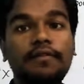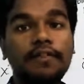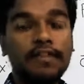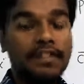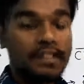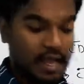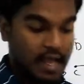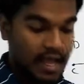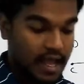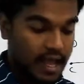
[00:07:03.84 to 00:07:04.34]

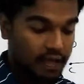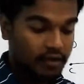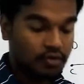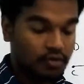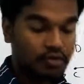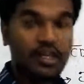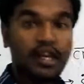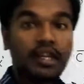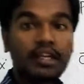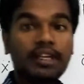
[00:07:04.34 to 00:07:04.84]
it's
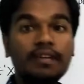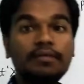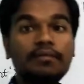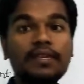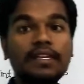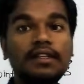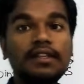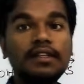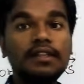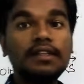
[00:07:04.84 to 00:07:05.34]
acute angle
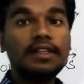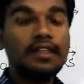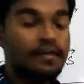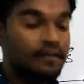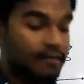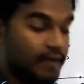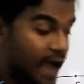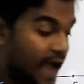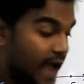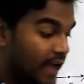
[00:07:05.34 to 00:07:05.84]
means
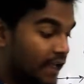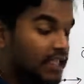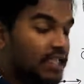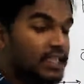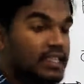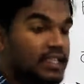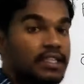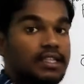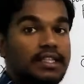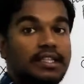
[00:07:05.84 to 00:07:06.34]
if angle
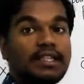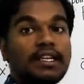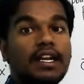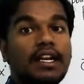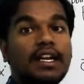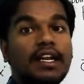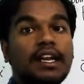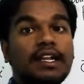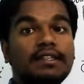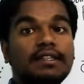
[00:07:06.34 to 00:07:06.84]
is
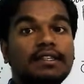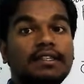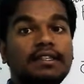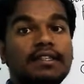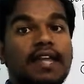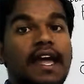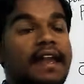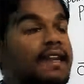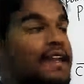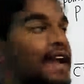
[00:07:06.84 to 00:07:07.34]
less
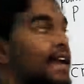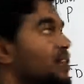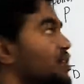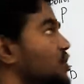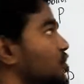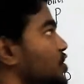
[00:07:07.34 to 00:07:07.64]
than 90